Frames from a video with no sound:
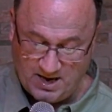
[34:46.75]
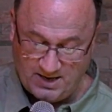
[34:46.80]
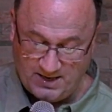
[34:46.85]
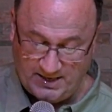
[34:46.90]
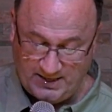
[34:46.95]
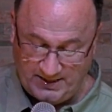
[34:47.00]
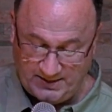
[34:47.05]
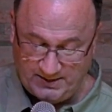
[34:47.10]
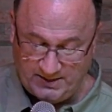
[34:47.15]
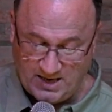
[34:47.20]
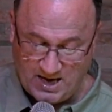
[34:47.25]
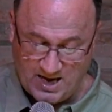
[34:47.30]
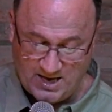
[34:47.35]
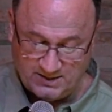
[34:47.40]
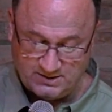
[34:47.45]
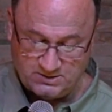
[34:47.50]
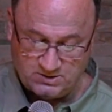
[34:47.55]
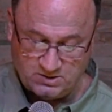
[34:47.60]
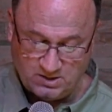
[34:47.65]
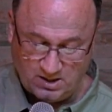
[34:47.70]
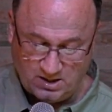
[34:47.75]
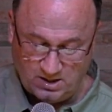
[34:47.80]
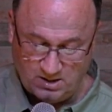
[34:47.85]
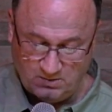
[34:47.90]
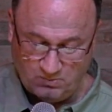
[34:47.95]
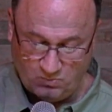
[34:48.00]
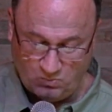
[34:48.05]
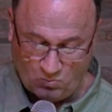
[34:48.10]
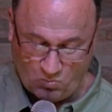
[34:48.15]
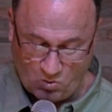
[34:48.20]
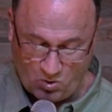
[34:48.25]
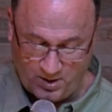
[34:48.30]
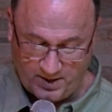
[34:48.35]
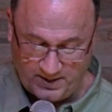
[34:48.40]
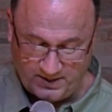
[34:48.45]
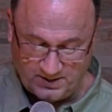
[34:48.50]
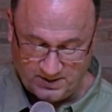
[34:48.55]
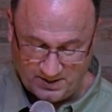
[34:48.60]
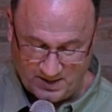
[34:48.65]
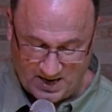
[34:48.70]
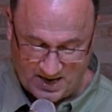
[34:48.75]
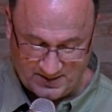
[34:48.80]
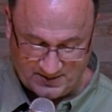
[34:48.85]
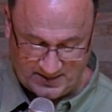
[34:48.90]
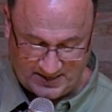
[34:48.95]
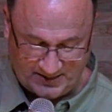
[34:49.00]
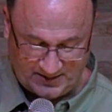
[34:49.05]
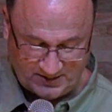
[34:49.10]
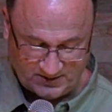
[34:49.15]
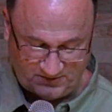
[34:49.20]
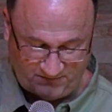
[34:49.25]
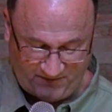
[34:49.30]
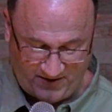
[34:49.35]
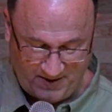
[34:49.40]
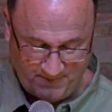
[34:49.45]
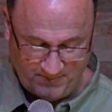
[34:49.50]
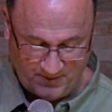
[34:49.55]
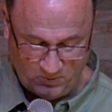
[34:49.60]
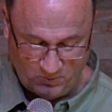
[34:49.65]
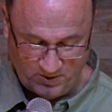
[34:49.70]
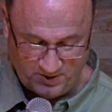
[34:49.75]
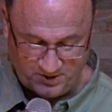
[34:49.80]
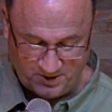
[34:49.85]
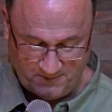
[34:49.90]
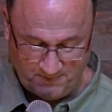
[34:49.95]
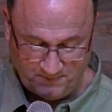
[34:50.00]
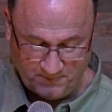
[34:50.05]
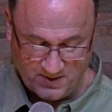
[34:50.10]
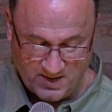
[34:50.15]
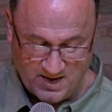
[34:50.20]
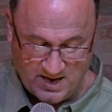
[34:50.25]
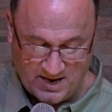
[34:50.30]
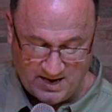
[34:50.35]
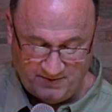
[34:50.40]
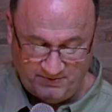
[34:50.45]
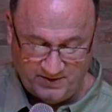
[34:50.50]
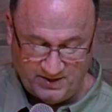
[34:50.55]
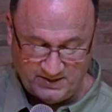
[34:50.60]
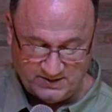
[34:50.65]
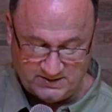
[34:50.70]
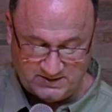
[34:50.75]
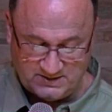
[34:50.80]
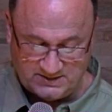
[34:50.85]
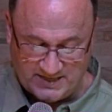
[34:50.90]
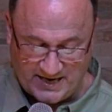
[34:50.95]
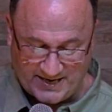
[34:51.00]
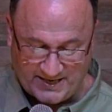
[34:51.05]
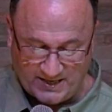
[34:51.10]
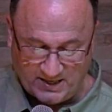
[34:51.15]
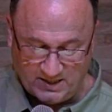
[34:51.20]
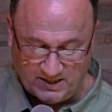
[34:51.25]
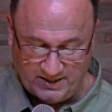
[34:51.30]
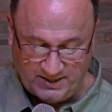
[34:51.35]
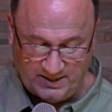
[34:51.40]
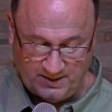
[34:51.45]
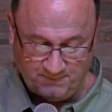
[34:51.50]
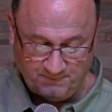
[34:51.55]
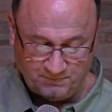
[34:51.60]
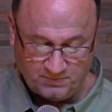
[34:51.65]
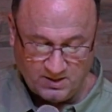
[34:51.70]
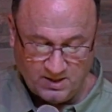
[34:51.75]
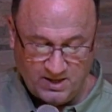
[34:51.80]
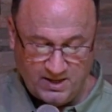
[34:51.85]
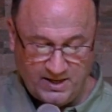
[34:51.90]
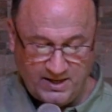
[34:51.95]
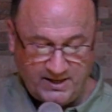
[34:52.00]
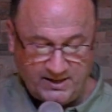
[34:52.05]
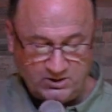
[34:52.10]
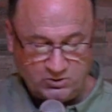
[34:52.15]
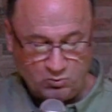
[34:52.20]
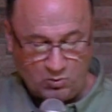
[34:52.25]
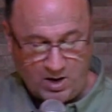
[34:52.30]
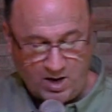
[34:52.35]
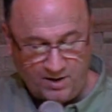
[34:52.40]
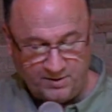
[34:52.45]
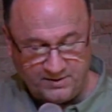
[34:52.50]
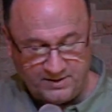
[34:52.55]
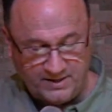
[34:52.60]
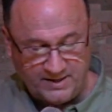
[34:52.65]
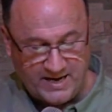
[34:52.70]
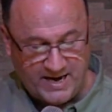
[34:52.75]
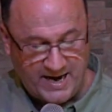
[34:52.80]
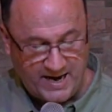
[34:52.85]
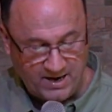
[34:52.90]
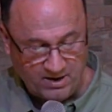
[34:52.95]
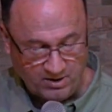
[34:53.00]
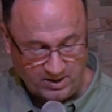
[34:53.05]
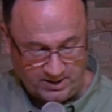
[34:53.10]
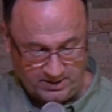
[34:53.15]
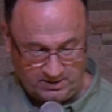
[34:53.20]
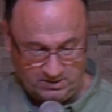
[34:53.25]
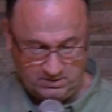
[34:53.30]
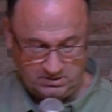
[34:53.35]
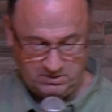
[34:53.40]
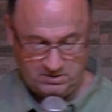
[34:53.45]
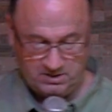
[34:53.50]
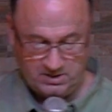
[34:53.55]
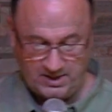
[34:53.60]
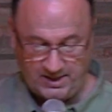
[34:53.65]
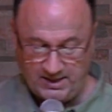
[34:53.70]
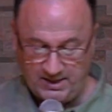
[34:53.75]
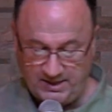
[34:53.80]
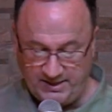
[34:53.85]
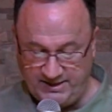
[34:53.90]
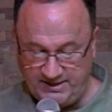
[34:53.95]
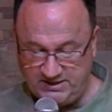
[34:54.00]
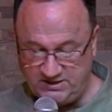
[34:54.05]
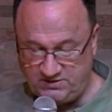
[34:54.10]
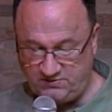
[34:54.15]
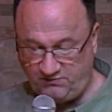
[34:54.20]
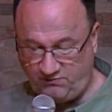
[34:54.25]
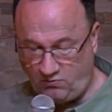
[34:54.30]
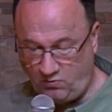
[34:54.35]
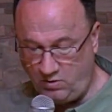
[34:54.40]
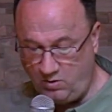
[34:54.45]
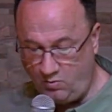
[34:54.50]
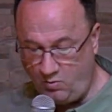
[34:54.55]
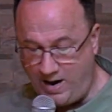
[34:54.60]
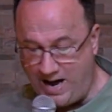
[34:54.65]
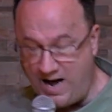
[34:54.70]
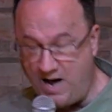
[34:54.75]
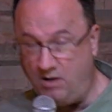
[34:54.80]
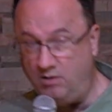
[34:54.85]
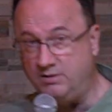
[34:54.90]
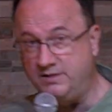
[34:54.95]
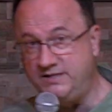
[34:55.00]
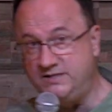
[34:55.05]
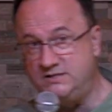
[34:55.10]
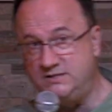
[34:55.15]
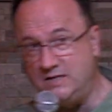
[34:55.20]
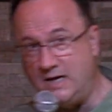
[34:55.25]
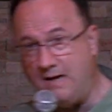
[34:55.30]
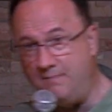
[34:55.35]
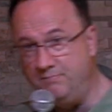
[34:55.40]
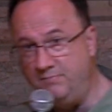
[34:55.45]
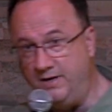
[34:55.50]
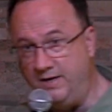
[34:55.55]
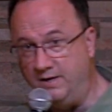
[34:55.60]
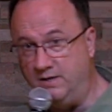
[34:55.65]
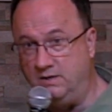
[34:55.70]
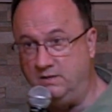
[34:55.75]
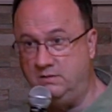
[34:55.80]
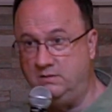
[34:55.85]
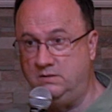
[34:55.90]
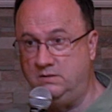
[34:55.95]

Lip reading: heed God's warning to not take his family with him. And then secondly, he dwelt in Haran, at least for a while. He stopped there.